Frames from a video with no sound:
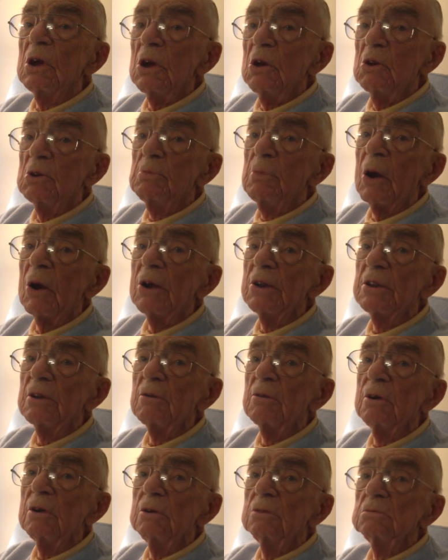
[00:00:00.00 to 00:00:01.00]
married No, to
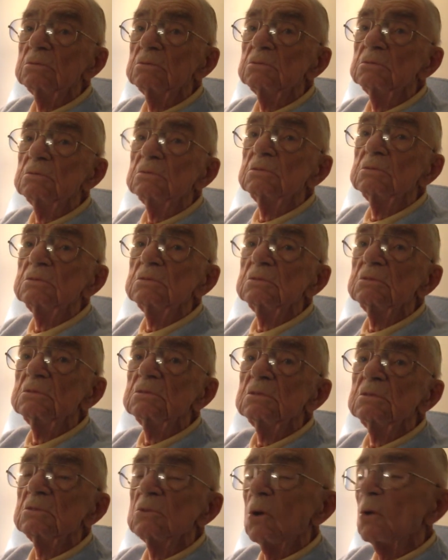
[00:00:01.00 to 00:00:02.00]
that's not the story
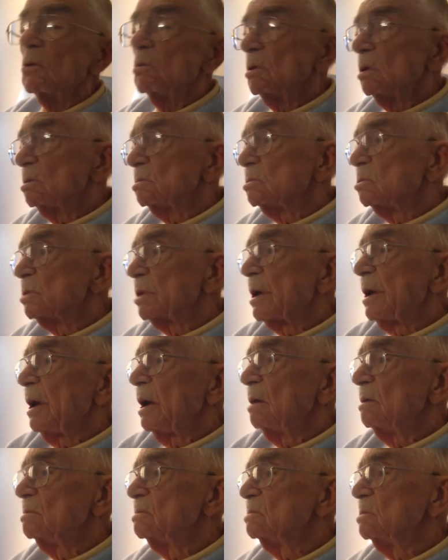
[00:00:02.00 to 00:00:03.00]
I oh, heard. well, I
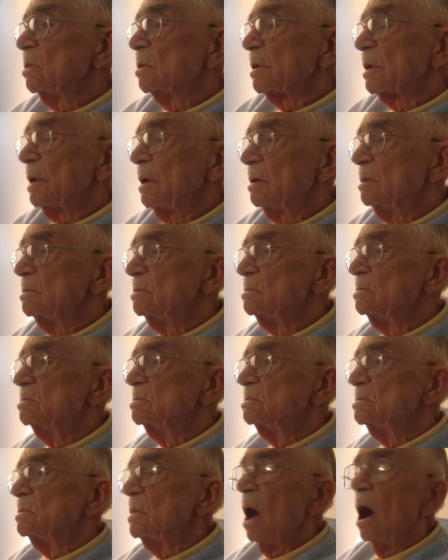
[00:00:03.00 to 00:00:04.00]
heard he decided to get
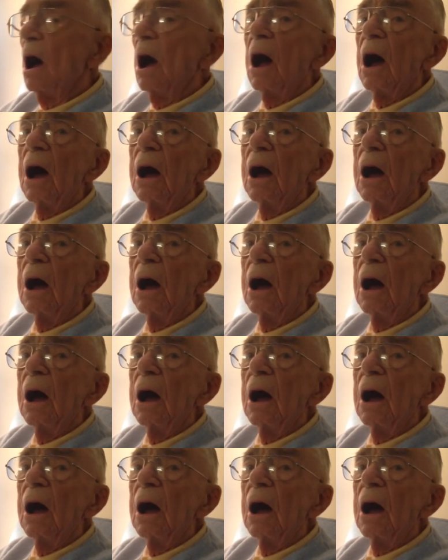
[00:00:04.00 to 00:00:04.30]
married uh-huh.